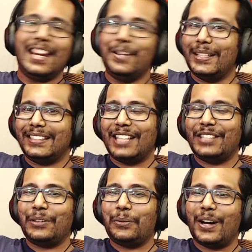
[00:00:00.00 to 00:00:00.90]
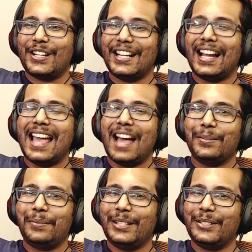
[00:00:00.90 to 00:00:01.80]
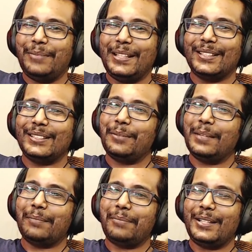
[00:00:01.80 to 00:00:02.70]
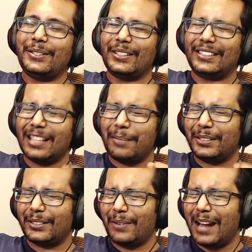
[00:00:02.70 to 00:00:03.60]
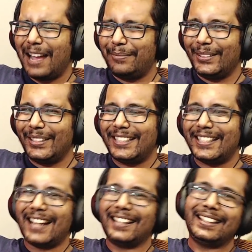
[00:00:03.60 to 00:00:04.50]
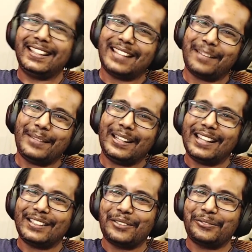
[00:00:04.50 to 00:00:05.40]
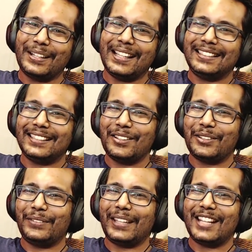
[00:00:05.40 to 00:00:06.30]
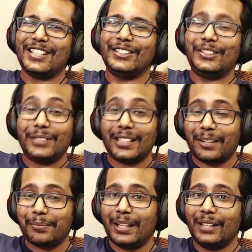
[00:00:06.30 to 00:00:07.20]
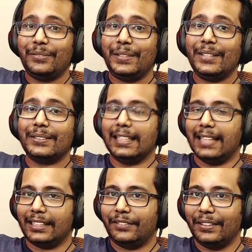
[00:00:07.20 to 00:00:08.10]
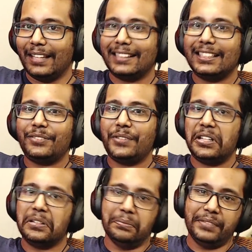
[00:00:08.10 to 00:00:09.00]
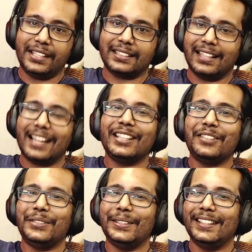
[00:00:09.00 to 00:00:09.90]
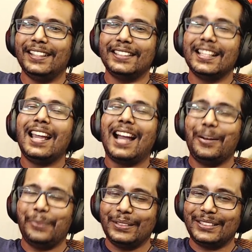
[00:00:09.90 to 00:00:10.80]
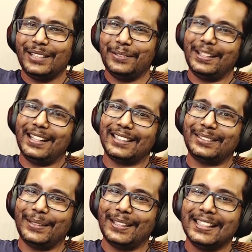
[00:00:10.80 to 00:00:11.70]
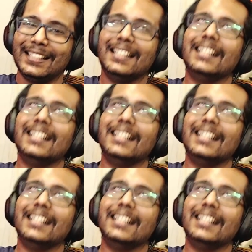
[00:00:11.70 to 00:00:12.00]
Anyways, thank you for watching. I have a Patreon page. Consider being a Patreon. Subscribe to the channel. Click that bell icon for instant notifications. Do check out my other videos. Like if you liked this video. Dislike it if you didn't. I will see you in the next one.